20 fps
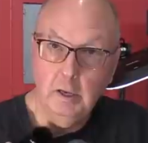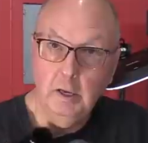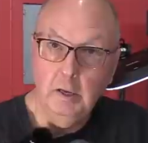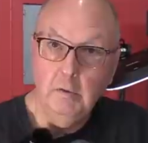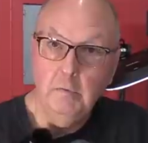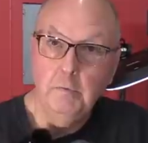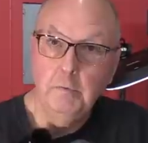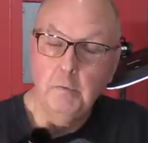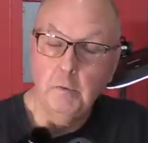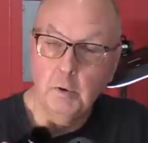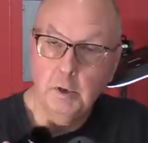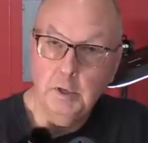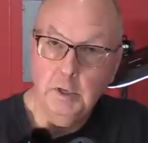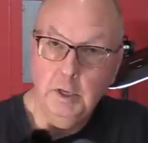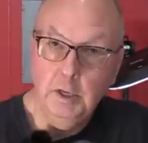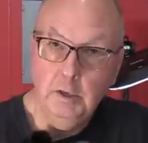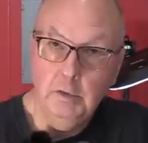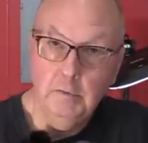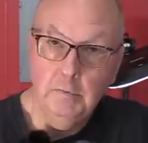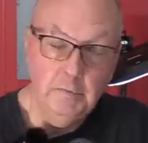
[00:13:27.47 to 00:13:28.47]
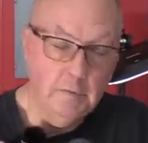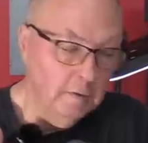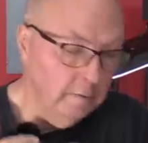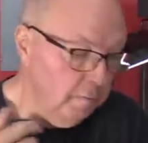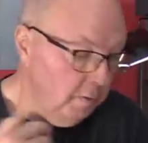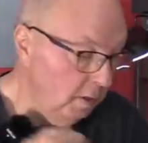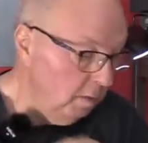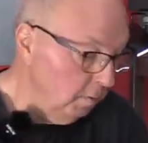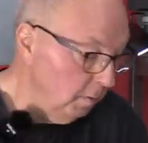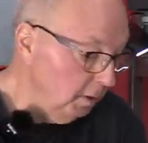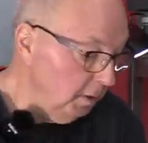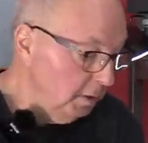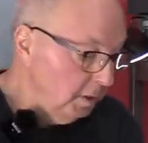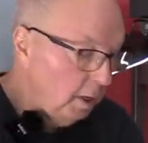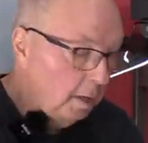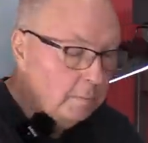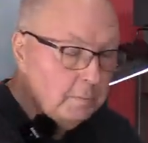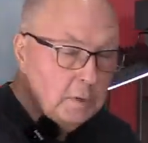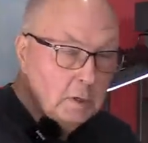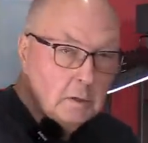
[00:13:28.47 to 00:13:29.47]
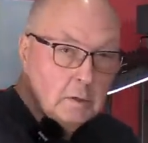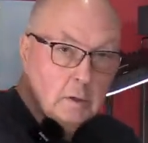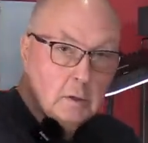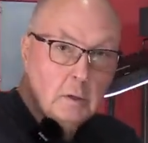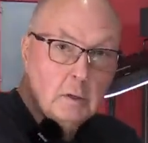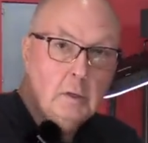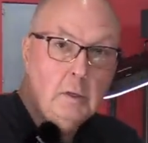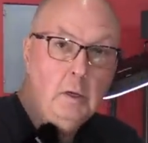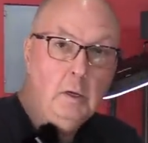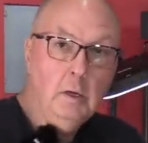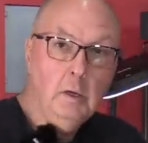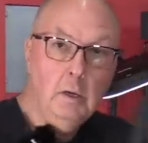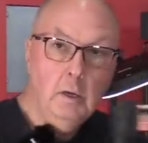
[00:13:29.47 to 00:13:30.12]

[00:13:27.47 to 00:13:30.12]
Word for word: a 1450 receptacle,